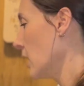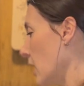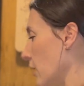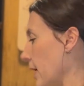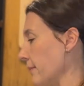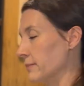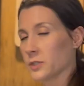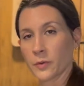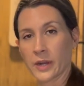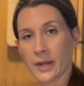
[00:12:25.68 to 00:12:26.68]
Okay,
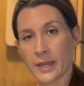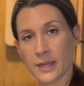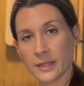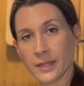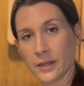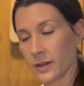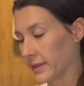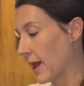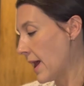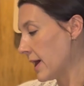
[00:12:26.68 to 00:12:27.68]
so we're going to get a lid on
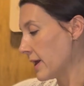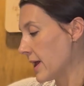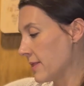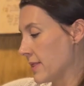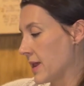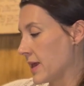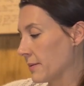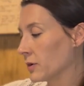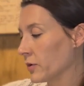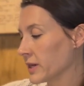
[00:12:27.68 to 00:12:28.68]
that, and then
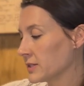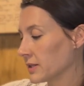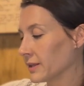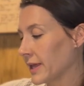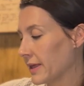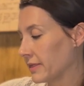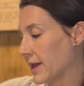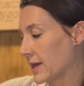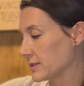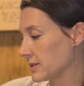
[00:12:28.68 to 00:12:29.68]
I'm going to let
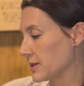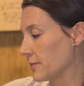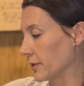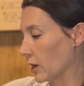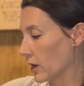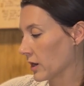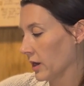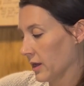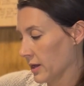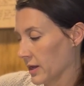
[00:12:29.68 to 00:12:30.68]
that simmer
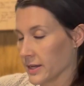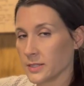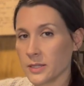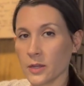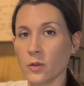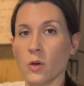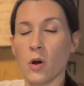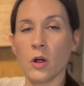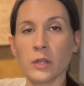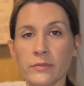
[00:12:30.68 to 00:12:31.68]
until
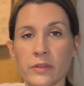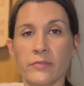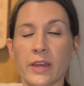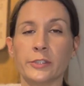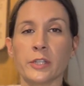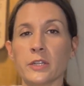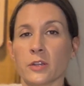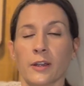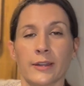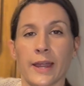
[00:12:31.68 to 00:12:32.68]
all of the veggies
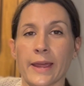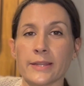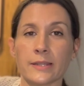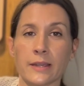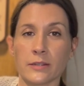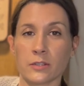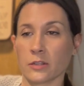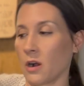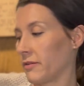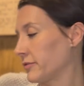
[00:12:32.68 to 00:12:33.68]
are nice and
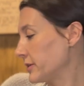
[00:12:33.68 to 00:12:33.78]
soft.